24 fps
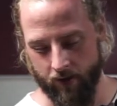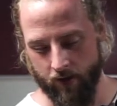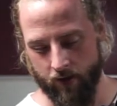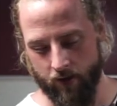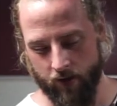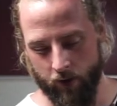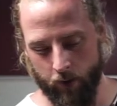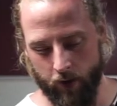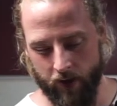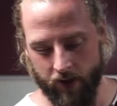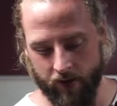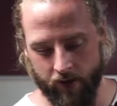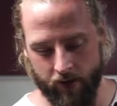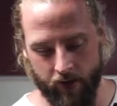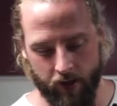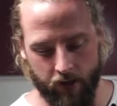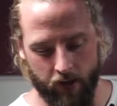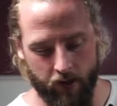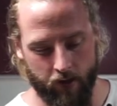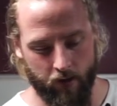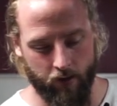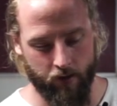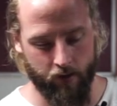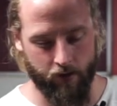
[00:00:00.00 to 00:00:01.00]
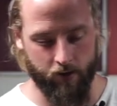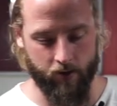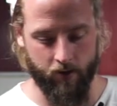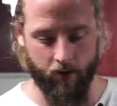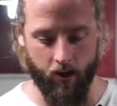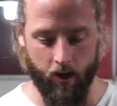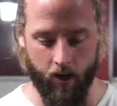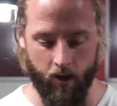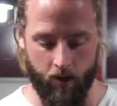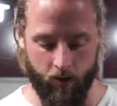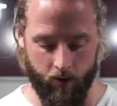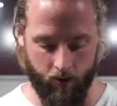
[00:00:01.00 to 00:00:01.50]
So we can see it on the
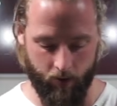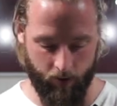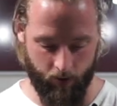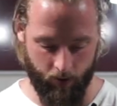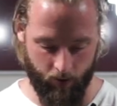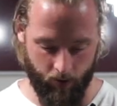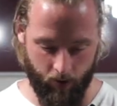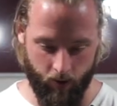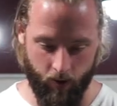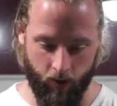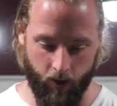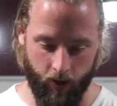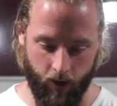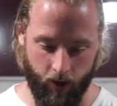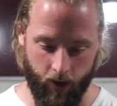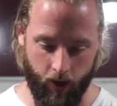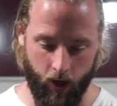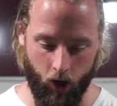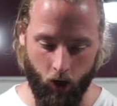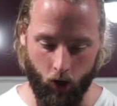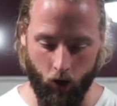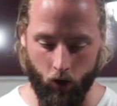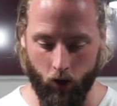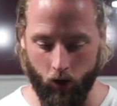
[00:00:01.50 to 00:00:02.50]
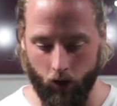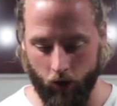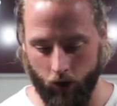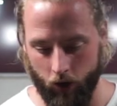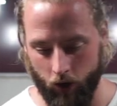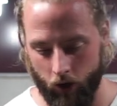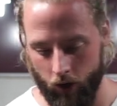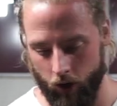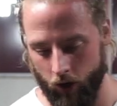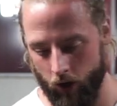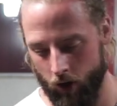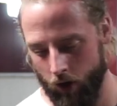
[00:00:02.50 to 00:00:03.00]
side here,
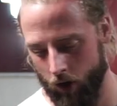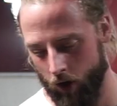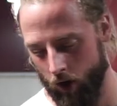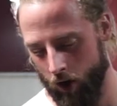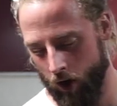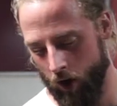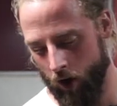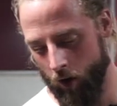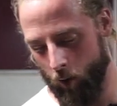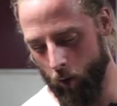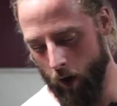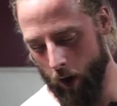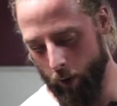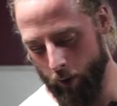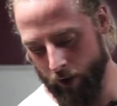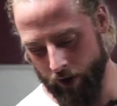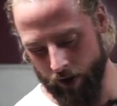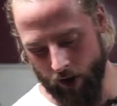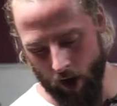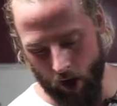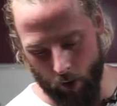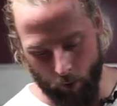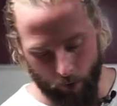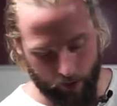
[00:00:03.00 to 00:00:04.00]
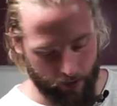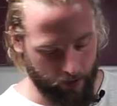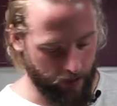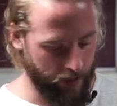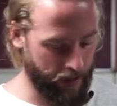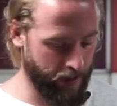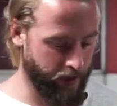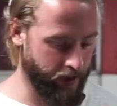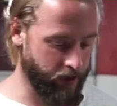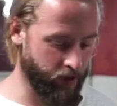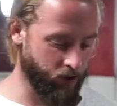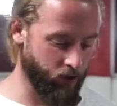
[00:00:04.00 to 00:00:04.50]
where we start with an
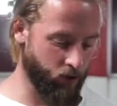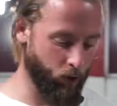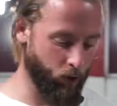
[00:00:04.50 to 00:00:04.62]
18